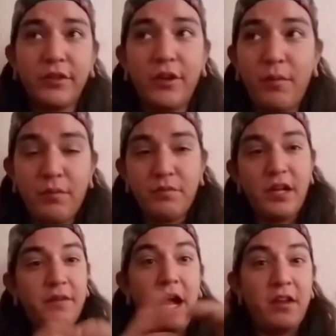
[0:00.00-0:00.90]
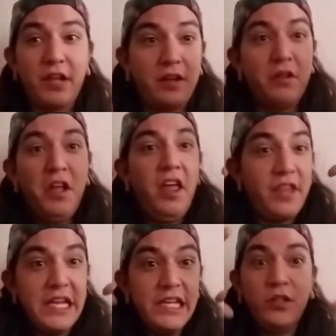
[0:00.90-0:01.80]
you know. I'm kind of like,
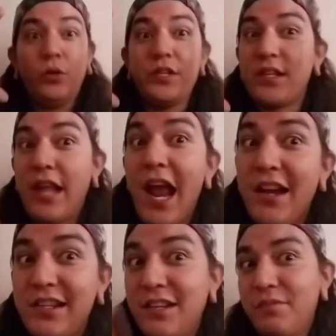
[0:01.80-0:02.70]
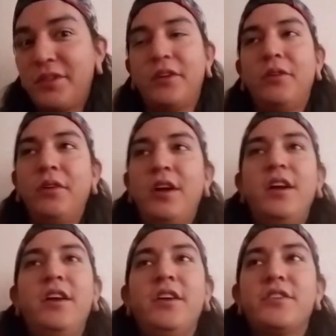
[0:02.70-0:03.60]
the eagle is landing, bro.
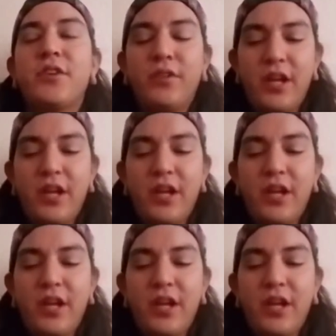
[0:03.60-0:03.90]
So